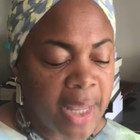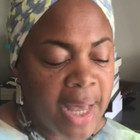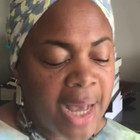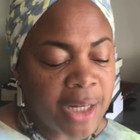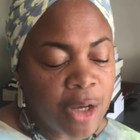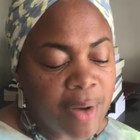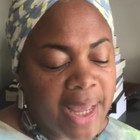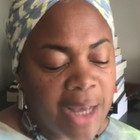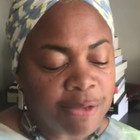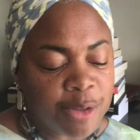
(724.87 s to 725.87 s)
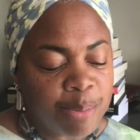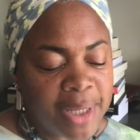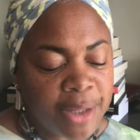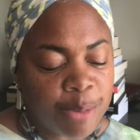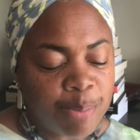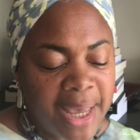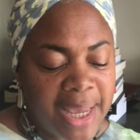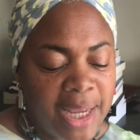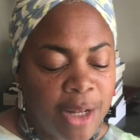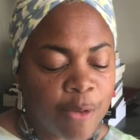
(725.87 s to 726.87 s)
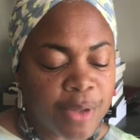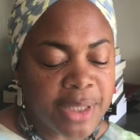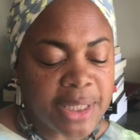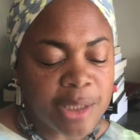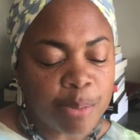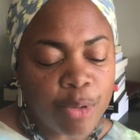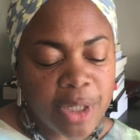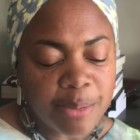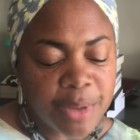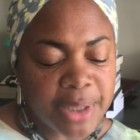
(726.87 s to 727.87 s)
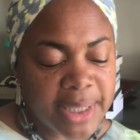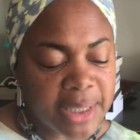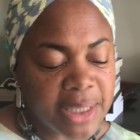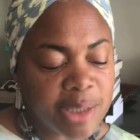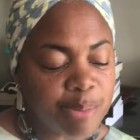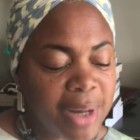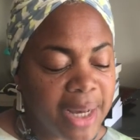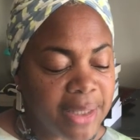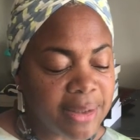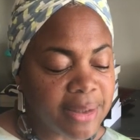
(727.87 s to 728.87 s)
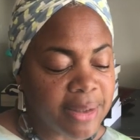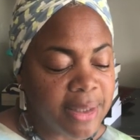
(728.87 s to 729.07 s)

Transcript: I know I have to bear the pain of the disappointment that despite